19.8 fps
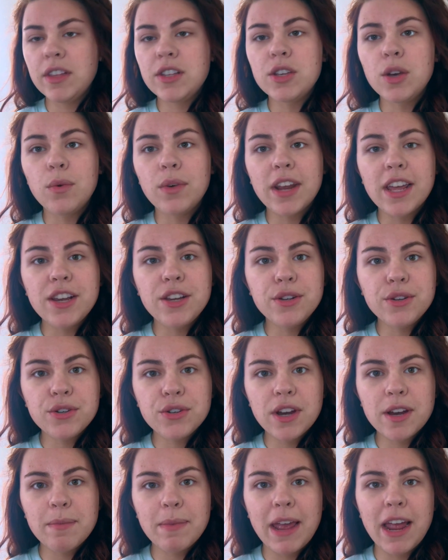So when I do
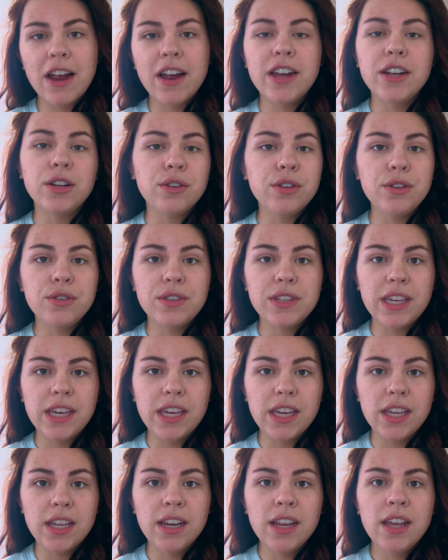straighten my hair, I don't use
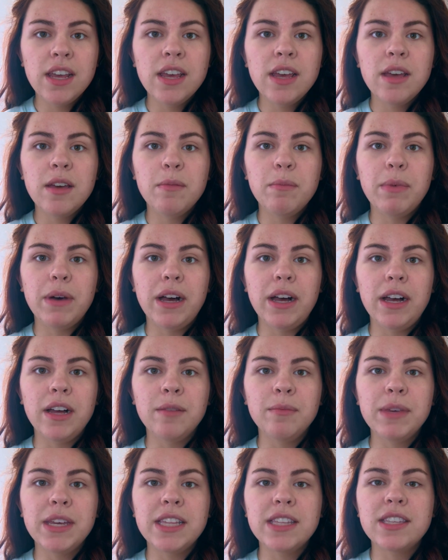heat, but
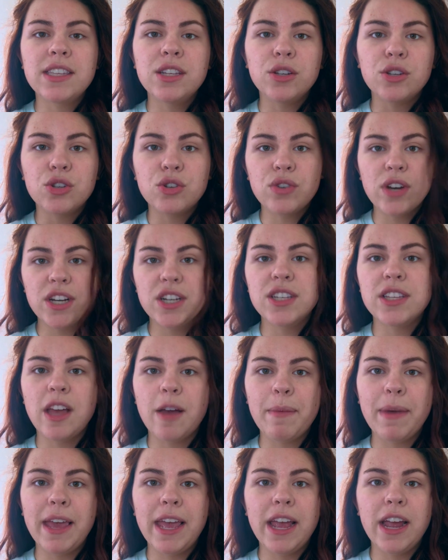it still stretches
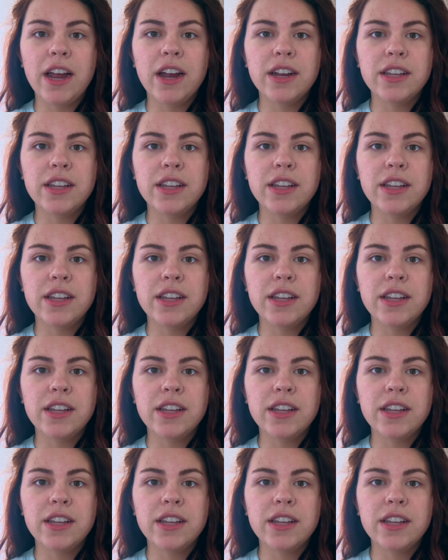out my hair.